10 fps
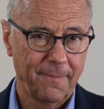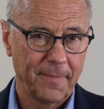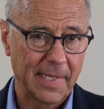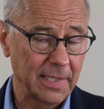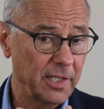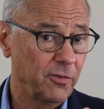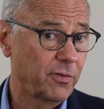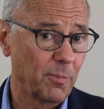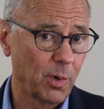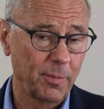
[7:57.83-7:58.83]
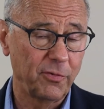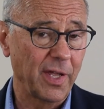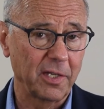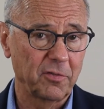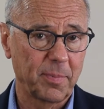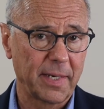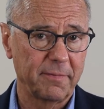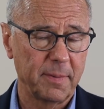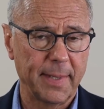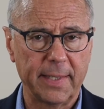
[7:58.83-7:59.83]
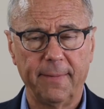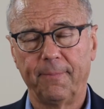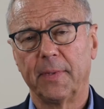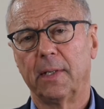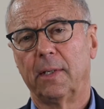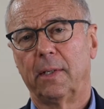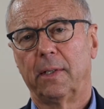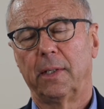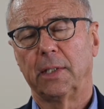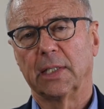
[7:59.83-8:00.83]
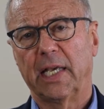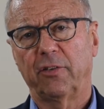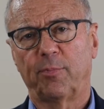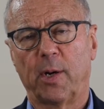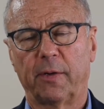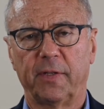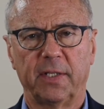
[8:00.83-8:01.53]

That leads to more mistakes by everybody. In the last part of the